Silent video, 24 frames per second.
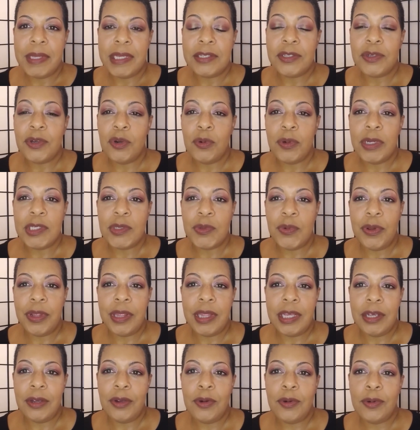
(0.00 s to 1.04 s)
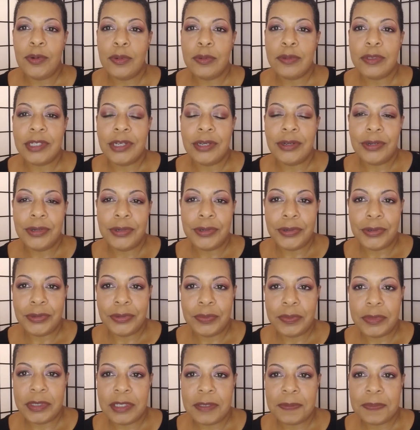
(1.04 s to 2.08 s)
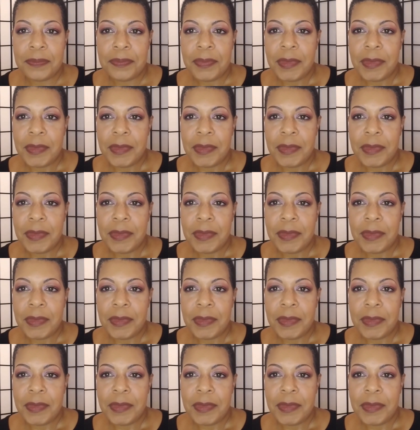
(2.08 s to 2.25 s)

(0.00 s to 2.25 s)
it's always on their own terms.